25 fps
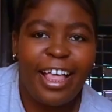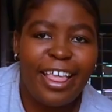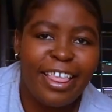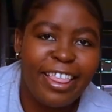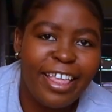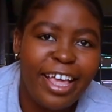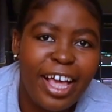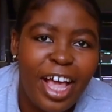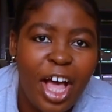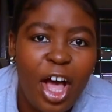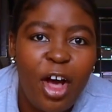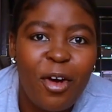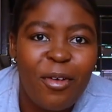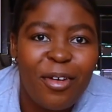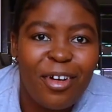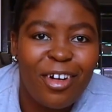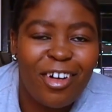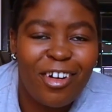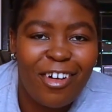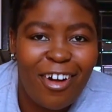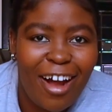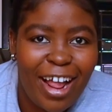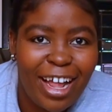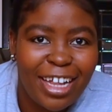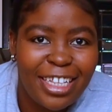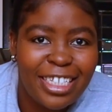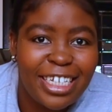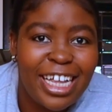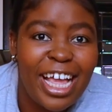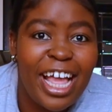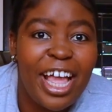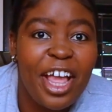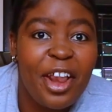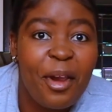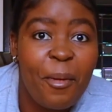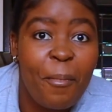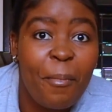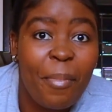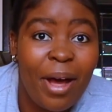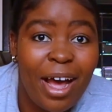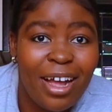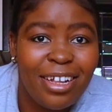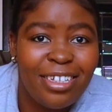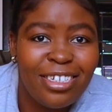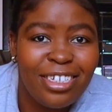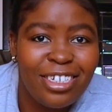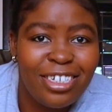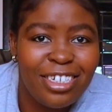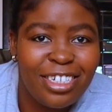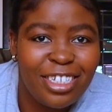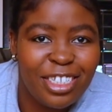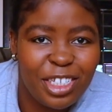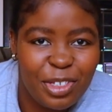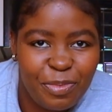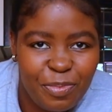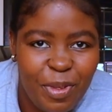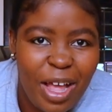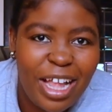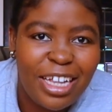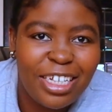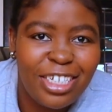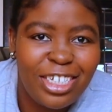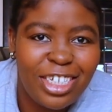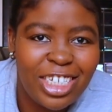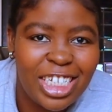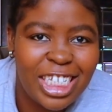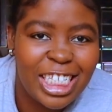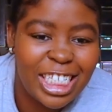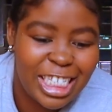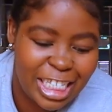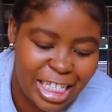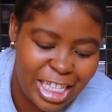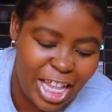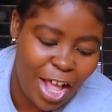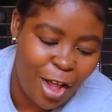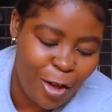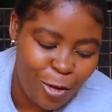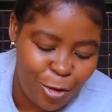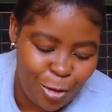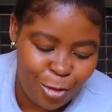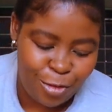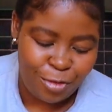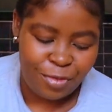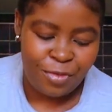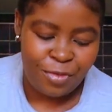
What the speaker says: I think our cracked and punched sponge is now